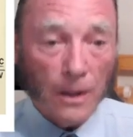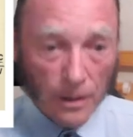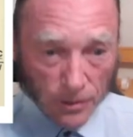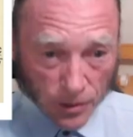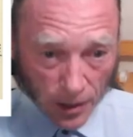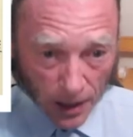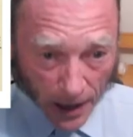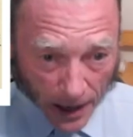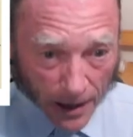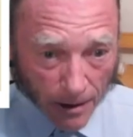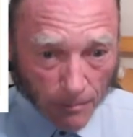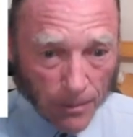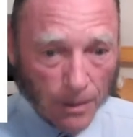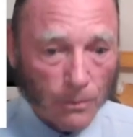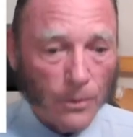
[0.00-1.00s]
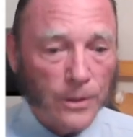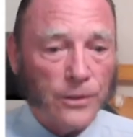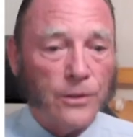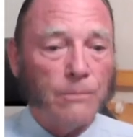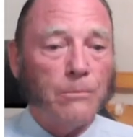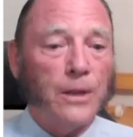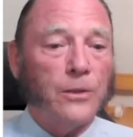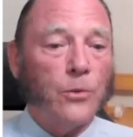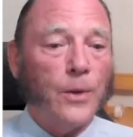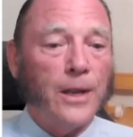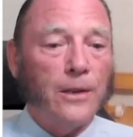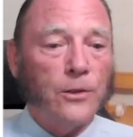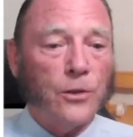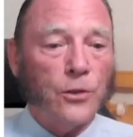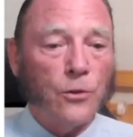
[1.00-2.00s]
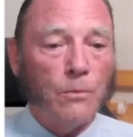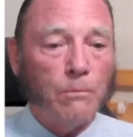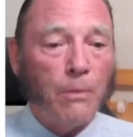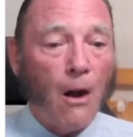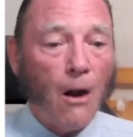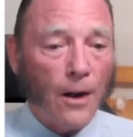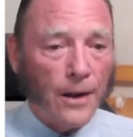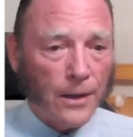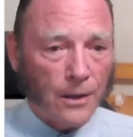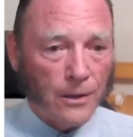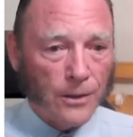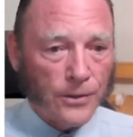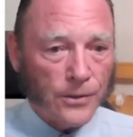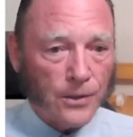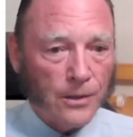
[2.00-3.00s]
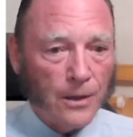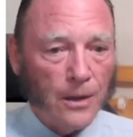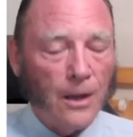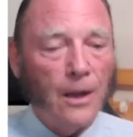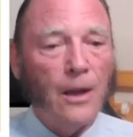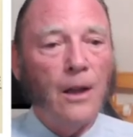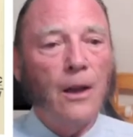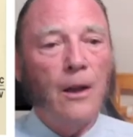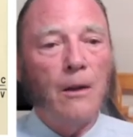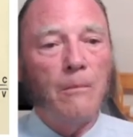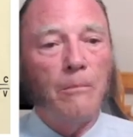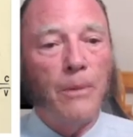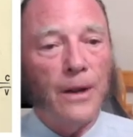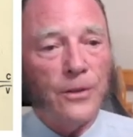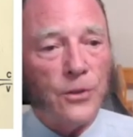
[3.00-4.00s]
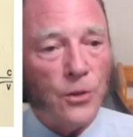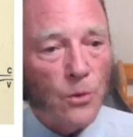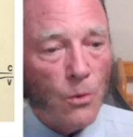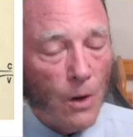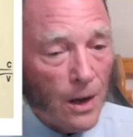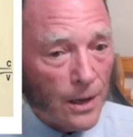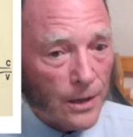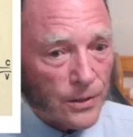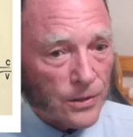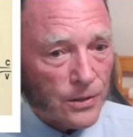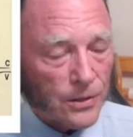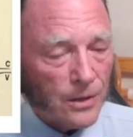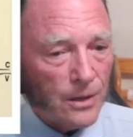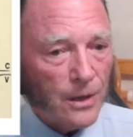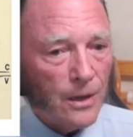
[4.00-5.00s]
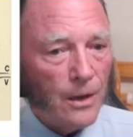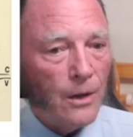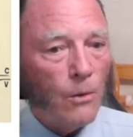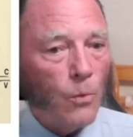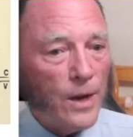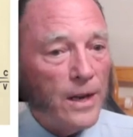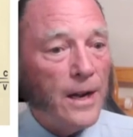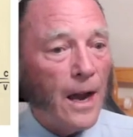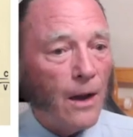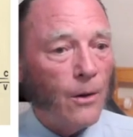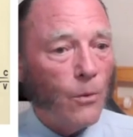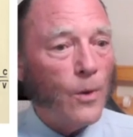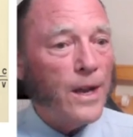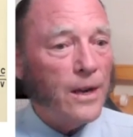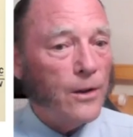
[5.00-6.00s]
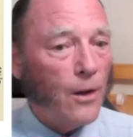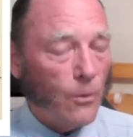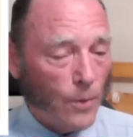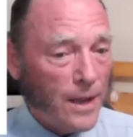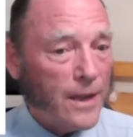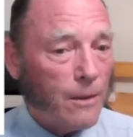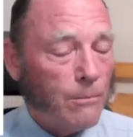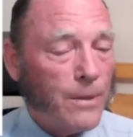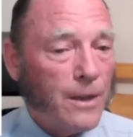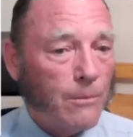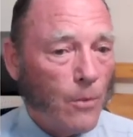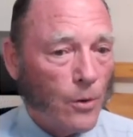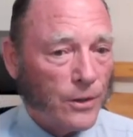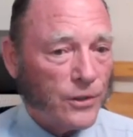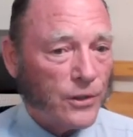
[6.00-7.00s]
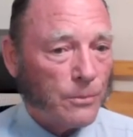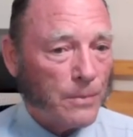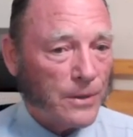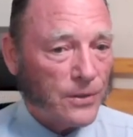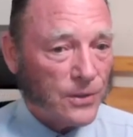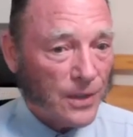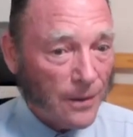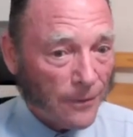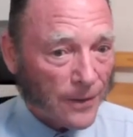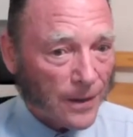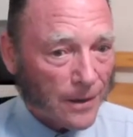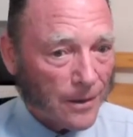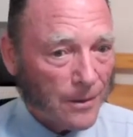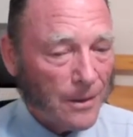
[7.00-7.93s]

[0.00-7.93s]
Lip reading: To him, it was between 2 particles, but to us, we know we can be more specific,